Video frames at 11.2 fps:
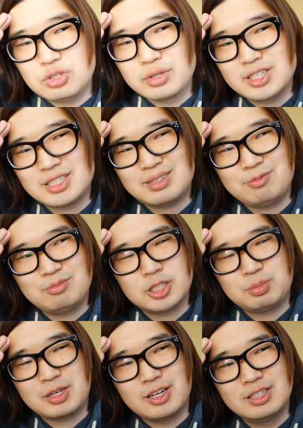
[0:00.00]
do this,
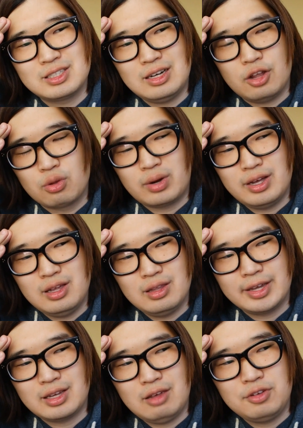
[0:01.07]
just because otherwise,
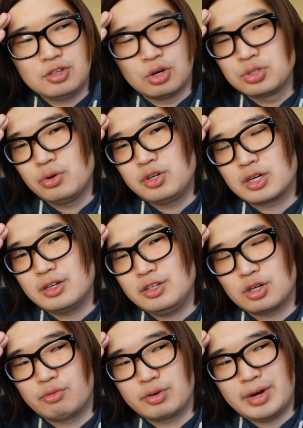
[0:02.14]
like, if you don't do it, you're
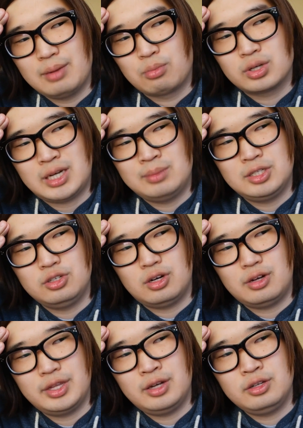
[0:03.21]
gonna regret it more times
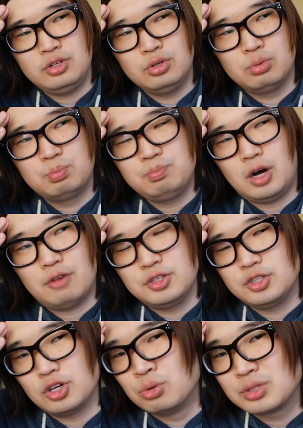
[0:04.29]
than you often
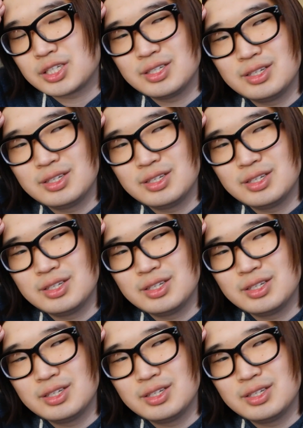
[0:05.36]
don't.